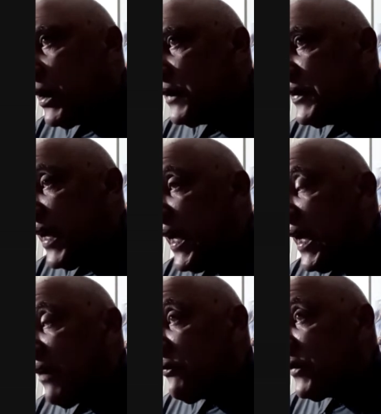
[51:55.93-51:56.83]
they
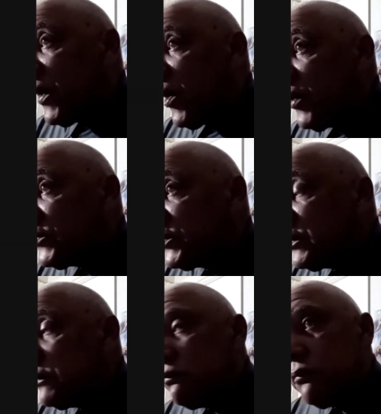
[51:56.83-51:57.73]
have
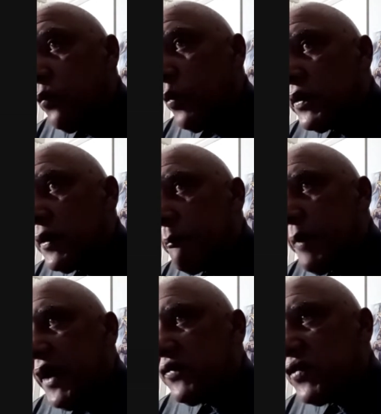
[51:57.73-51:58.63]
one of the
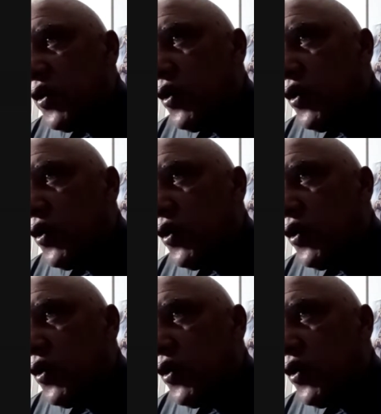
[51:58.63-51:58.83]
best